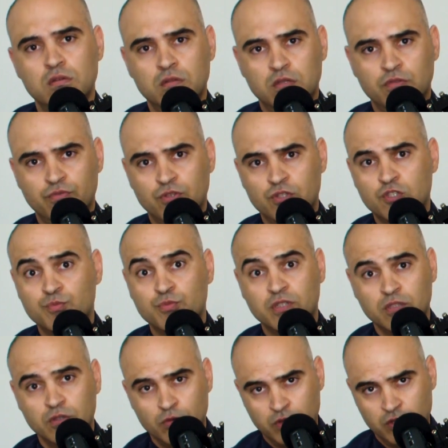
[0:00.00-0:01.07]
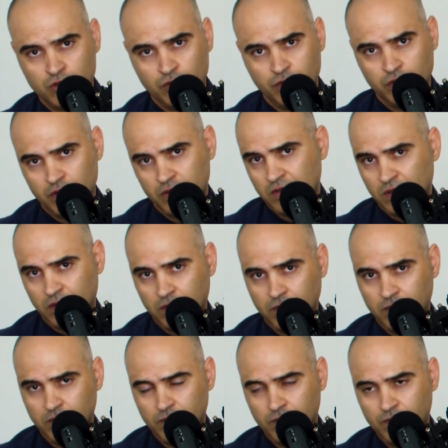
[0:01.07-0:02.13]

the first priority of her son